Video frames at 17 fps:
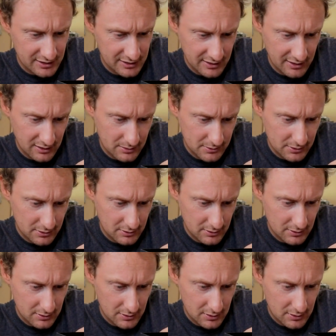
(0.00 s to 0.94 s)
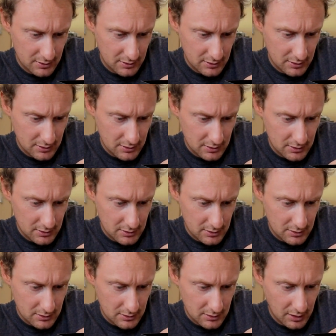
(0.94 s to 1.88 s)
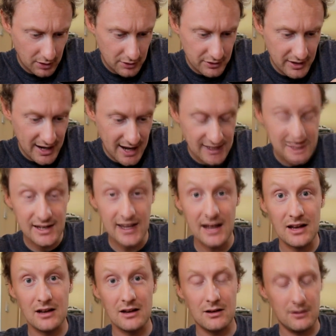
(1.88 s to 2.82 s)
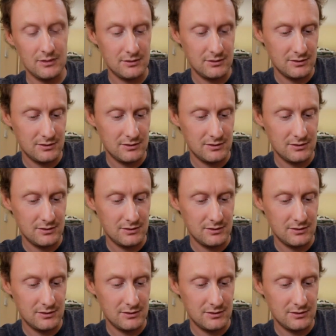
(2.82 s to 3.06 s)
terrible. 188